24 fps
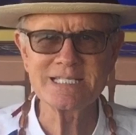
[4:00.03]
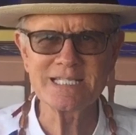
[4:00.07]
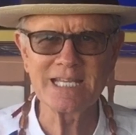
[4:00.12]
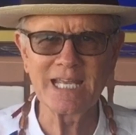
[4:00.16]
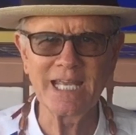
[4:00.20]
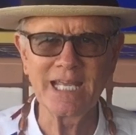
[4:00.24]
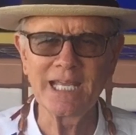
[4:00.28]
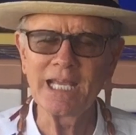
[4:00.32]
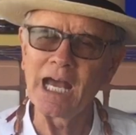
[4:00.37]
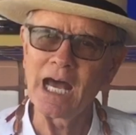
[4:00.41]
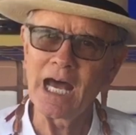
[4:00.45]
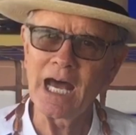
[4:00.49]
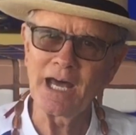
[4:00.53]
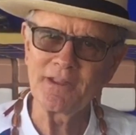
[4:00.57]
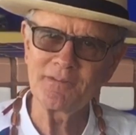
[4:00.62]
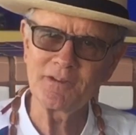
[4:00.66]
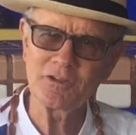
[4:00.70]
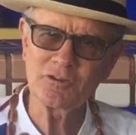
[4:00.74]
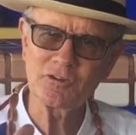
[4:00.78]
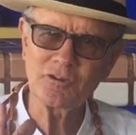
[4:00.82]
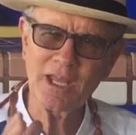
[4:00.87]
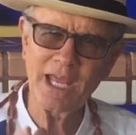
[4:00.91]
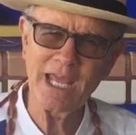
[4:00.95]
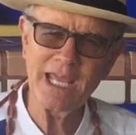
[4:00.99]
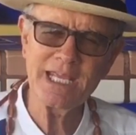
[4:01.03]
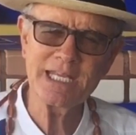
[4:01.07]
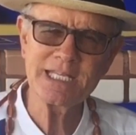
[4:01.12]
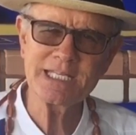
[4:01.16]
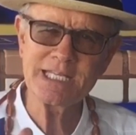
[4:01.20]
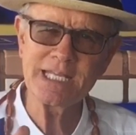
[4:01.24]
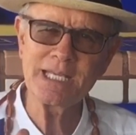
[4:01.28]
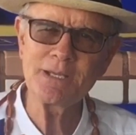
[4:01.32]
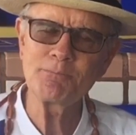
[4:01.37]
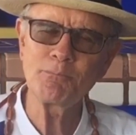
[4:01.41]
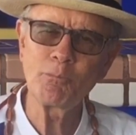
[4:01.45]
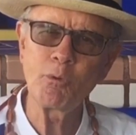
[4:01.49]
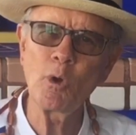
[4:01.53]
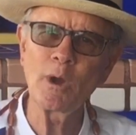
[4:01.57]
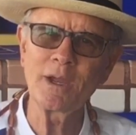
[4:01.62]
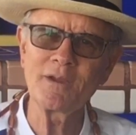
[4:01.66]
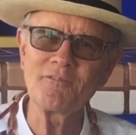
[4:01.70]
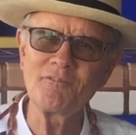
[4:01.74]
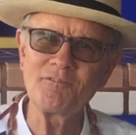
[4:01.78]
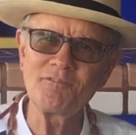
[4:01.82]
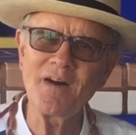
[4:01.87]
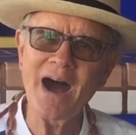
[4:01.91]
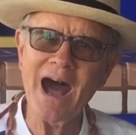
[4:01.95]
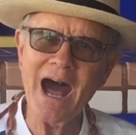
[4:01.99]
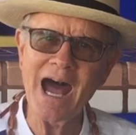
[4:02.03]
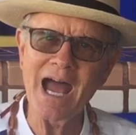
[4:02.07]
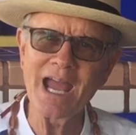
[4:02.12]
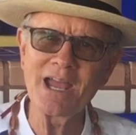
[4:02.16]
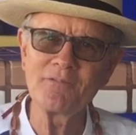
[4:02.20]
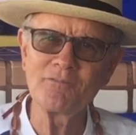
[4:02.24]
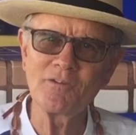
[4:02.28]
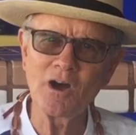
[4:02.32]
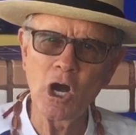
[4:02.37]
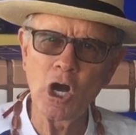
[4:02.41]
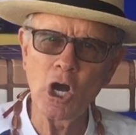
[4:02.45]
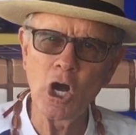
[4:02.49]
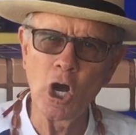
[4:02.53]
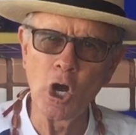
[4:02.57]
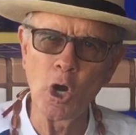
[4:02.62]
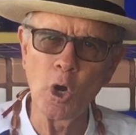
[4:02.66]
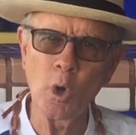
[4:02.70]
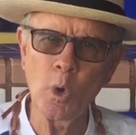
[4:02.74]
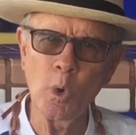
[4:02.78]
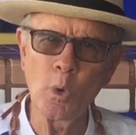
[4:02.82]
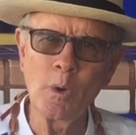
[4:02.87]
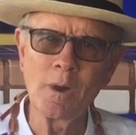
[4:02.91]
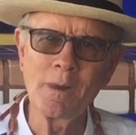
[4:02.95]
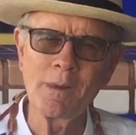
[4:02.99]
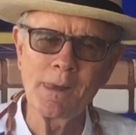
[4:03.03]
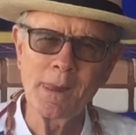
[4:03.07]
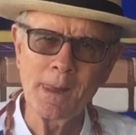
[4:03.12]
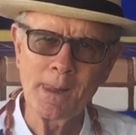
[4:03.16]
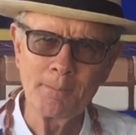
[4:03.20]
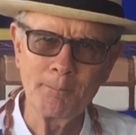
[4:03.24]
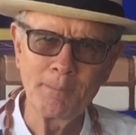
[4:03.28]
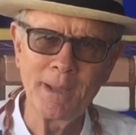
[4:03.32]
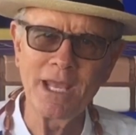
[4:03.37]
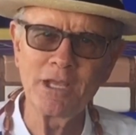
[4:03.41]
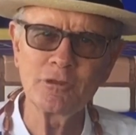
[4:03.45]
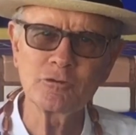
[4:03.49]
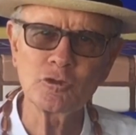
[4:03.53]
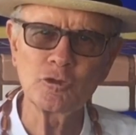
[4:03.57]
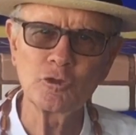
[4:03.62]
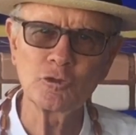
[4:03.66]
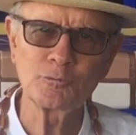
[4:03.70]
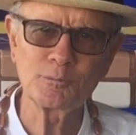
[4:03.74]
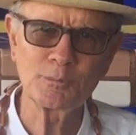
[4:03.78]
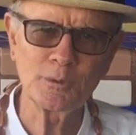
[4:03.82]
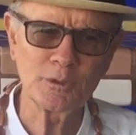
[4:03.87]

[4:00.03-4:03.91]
say, on this 18.50 pesos